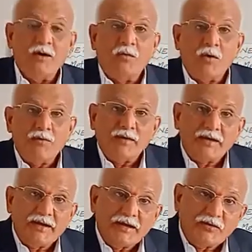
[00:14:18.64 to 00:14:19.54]
over
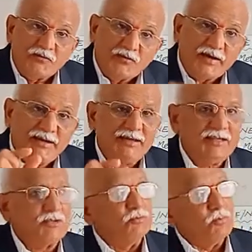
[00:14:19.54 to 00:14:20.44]
a very
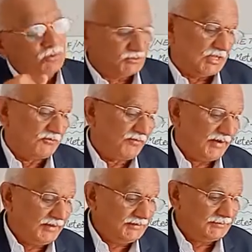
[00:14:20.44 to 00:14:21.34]
smooth
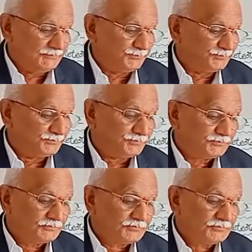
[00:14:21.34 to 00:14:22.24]
surface,
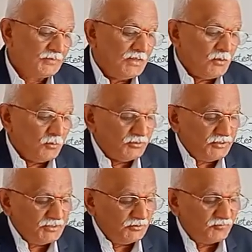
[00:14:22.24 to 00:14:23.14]
which
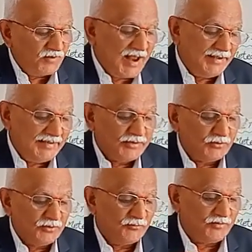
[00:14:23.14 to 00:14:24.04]
is flat and
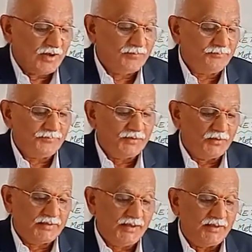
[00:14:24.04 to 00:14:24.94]
uniform,
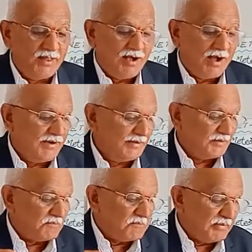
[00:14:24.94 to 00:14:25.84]
Okay,
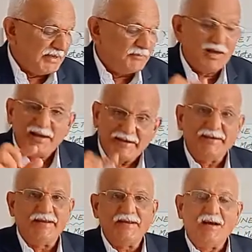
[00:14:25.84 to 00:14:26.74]
under minimal
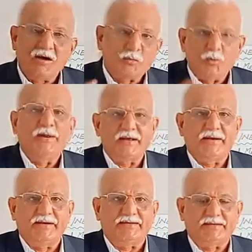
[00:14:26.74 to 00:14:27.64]
heating or cooling
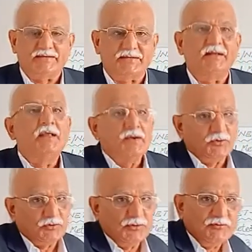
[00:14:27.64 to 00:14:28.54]
conditions,
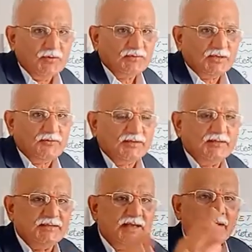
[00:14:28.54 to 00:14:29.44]
uniform surface
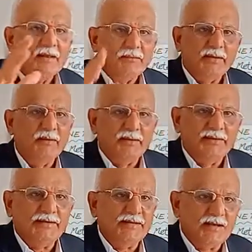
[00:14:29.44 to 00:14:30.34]
is there, minimal
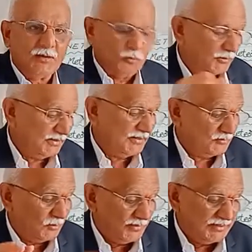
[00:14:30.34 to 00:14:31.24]
heating or
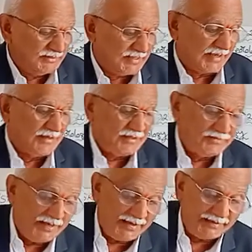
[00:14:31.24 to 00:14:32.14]
cooling is there,
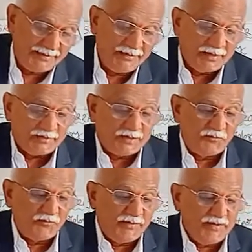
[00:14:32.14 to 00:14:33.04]
then
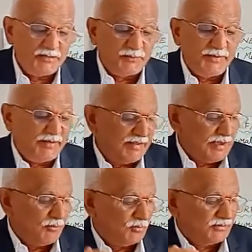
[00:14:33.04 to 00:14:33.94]
the wind speed
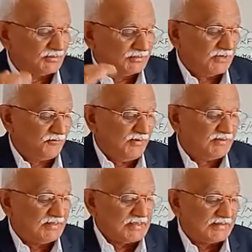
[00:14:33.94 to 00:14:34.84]
above that
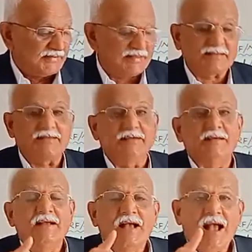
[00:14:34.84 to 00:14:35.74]
surface increases
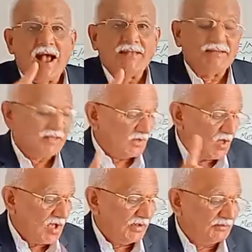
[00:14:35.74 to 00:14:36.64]
as a
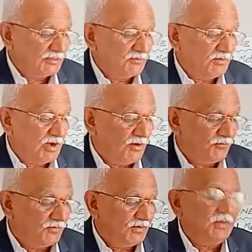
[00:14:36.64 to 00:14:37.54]
logarithm
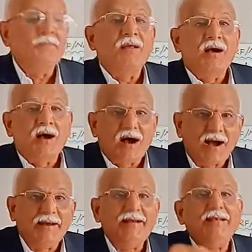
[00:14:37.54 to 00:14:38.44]
of
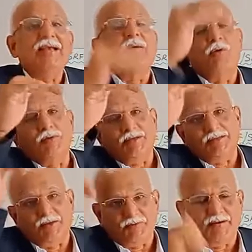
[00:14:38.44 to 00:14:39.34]
height above the
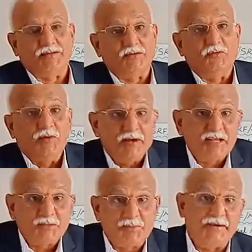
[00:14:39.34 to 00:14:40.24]
surface. Wind
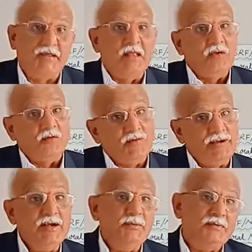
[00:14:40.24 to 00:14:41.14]
speed,
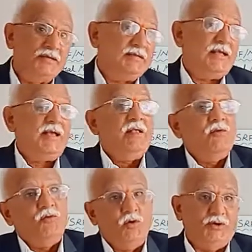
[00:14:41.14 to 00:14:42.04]
wind is a
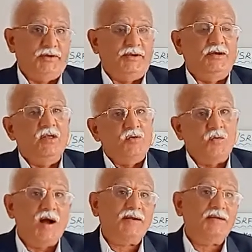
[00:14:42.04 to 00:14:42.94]
fluid,
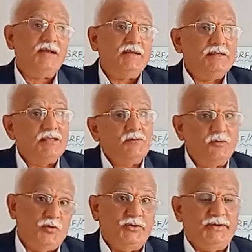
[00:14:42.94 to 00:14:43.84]
water is a
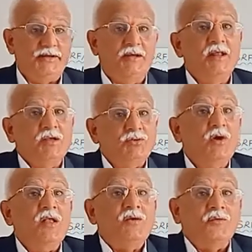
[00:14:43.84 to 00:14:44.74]
fluid.
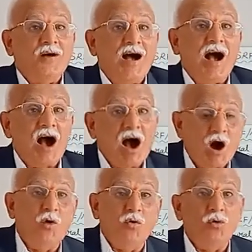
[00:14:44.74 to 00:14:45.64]
So
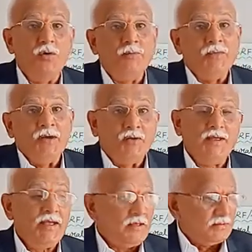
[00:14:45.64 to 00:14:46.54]
how,
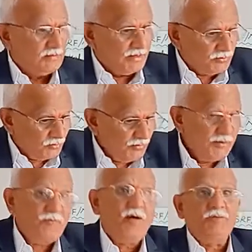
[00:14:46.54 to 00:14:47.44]
okay, a
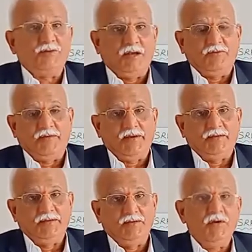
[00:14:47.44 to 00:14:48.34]
uniform
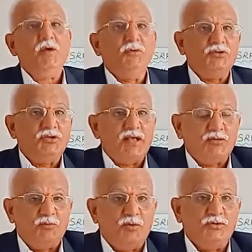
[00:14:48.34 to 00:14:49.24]
surface, okay, which is
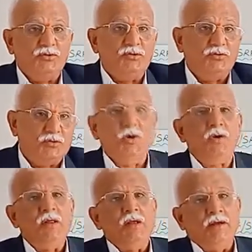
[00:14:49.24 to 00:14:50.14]
exposed to
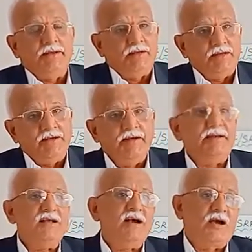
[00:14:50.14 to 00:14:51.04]
either
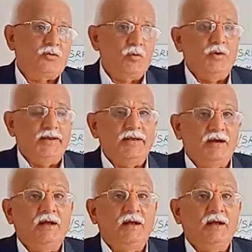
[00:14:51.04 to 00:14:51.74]
heating or cooling,